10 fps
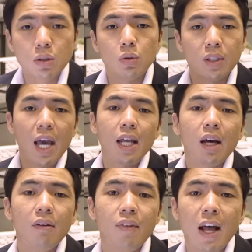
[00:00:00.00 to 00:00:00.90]
to get
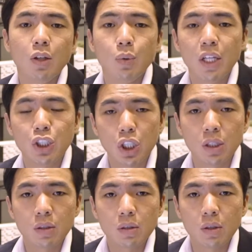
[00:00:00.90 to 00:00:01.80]
a
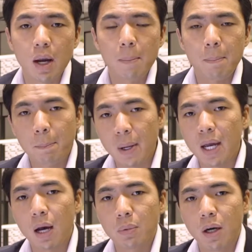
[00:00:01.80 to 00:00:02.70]
valuation, right? Pay
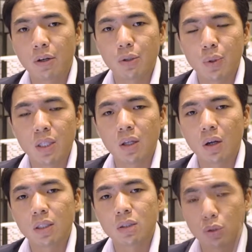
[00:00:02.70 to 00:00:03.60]
out
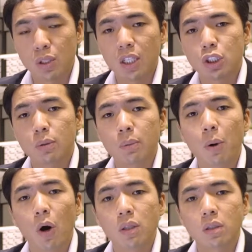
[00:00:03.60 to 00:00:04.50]
$120 through the HDB
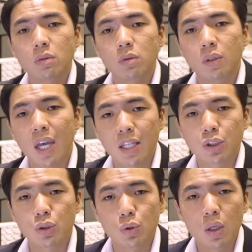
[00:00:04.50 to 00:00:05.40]
portal to
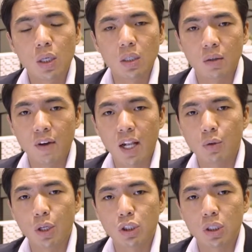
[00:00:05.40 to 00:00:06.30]
get you the
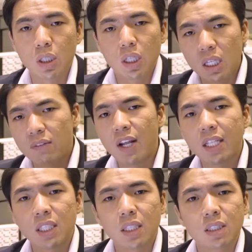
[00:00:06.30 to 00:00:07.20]
valuation. If
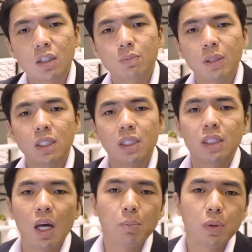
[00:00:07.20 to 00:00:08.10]
let's say a salesperson is
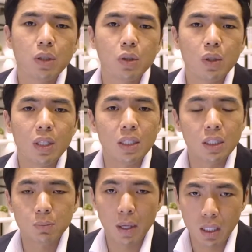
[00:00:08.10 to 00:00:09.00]
helping you in
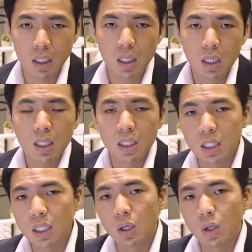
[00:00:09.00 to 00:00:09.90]
this matter,
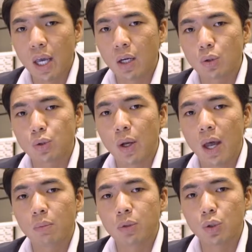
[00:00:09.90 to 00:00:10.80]
he can also
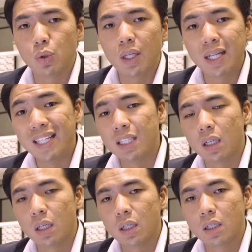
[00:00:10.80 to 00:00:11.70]
help you
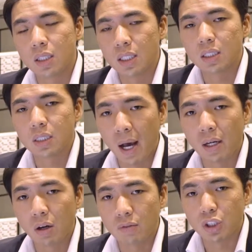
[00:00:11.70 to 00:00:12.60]
in this
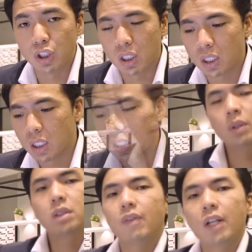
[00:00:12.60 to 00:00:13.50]
part of the journey.
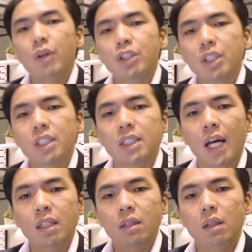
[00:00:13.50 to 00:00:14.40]
Once the valuation is done,